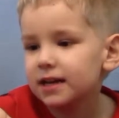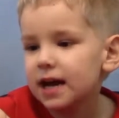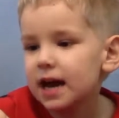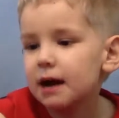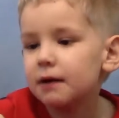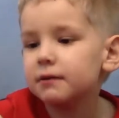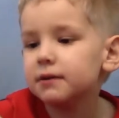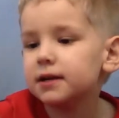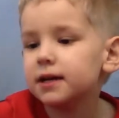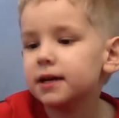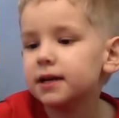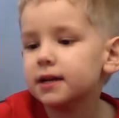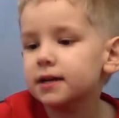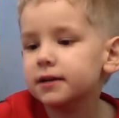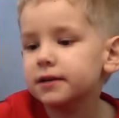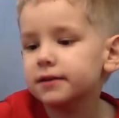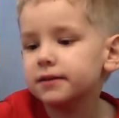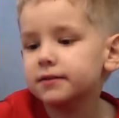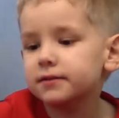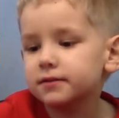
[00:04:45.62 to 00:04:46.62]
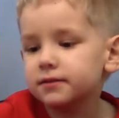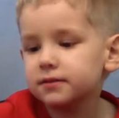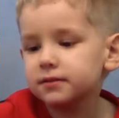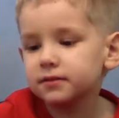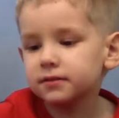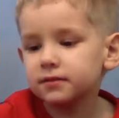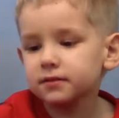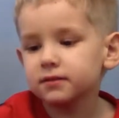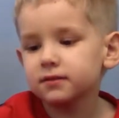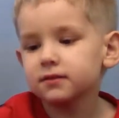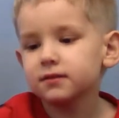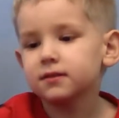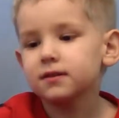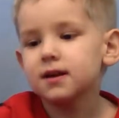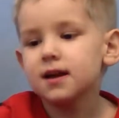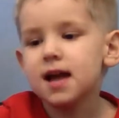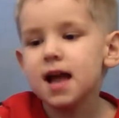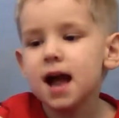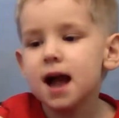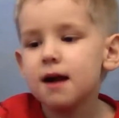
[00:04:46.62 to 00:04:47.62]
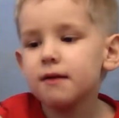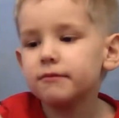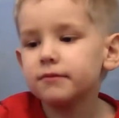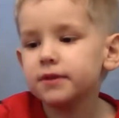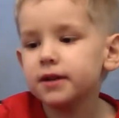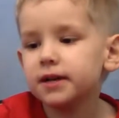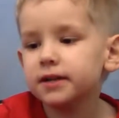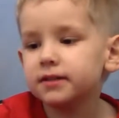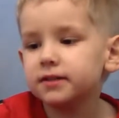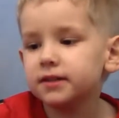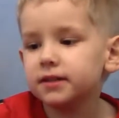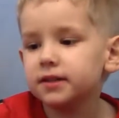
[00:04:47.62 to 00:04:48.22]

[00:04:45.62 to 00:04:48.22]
I would All like, right, let's set him over here I would like